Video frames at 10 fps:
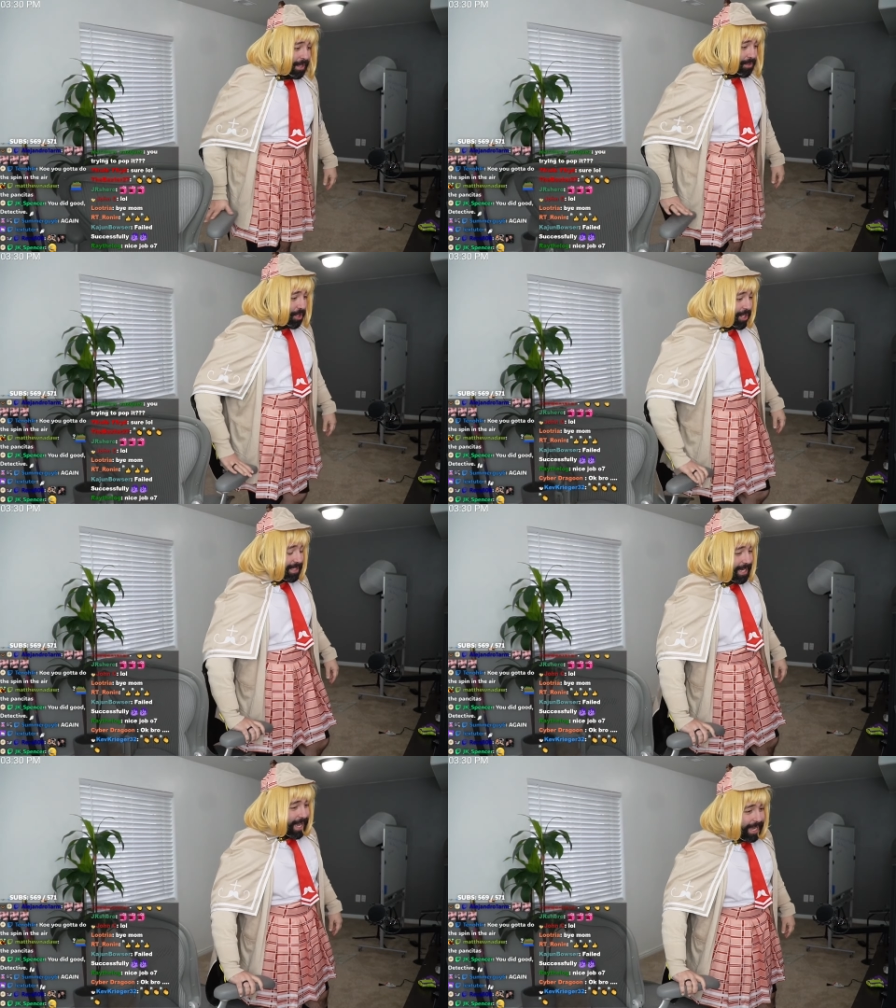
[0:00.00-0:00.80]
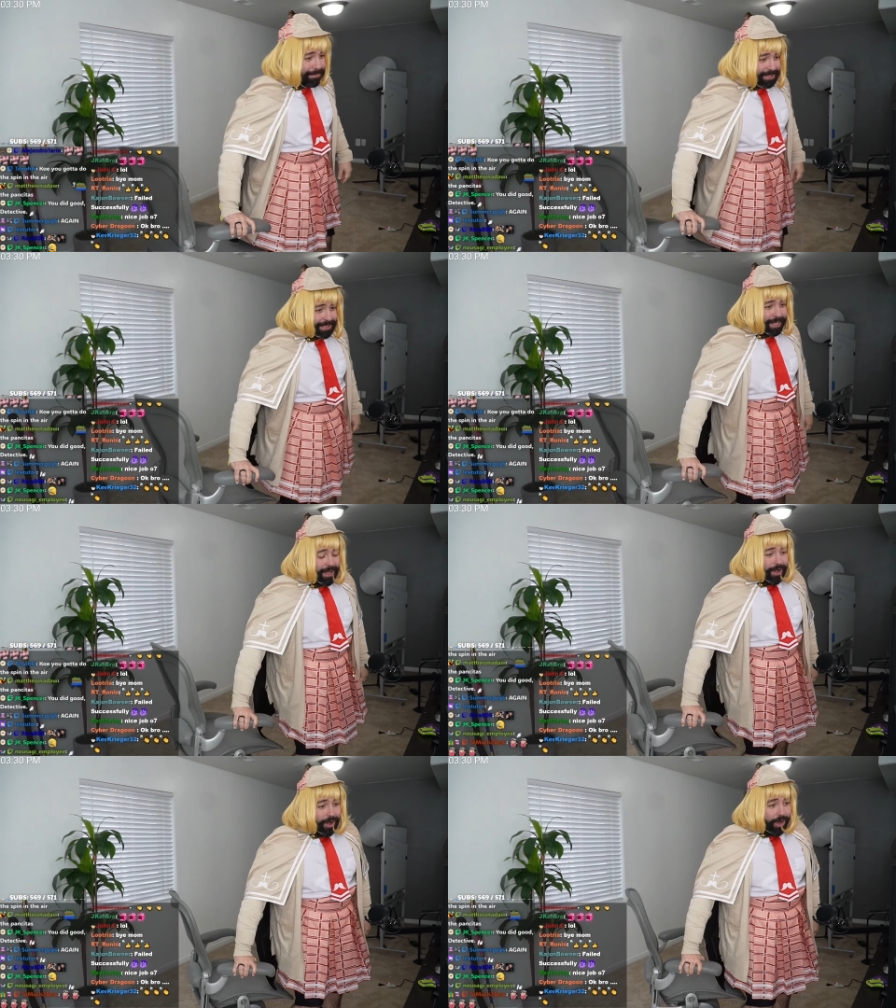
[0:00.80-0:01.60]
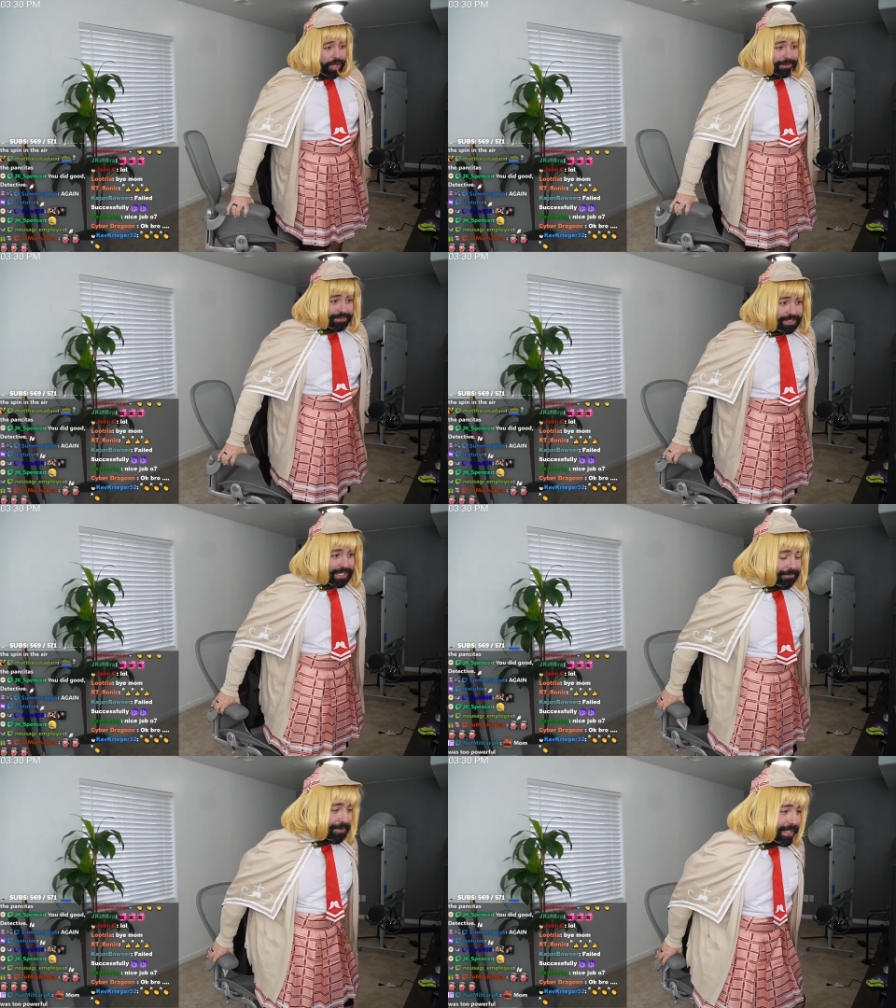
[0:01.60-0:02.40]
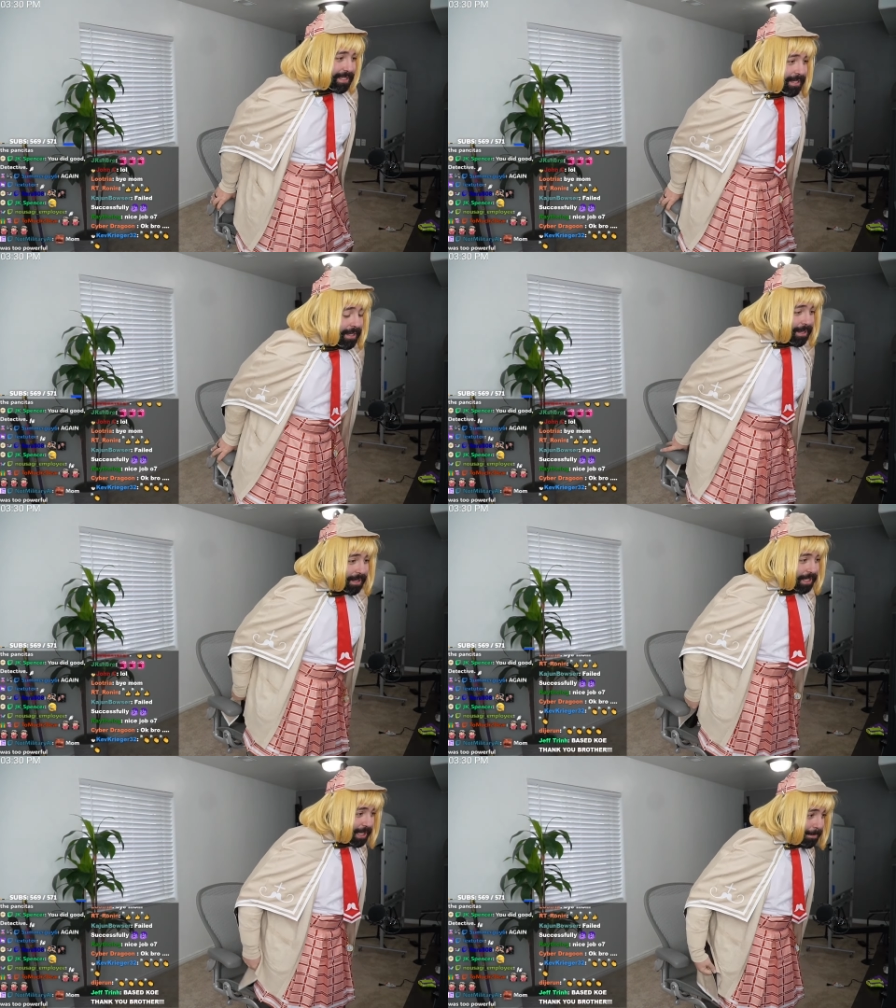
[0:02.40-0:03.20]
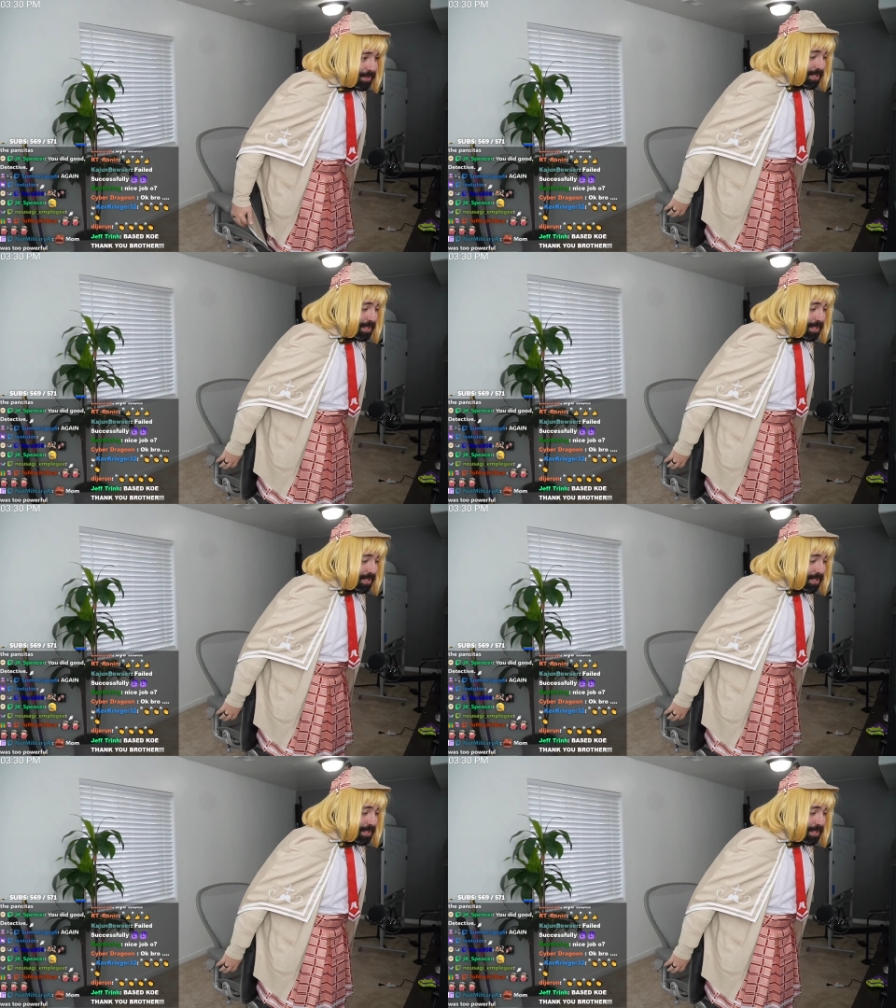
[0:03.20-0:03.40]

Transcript: the good times, all of the different clips,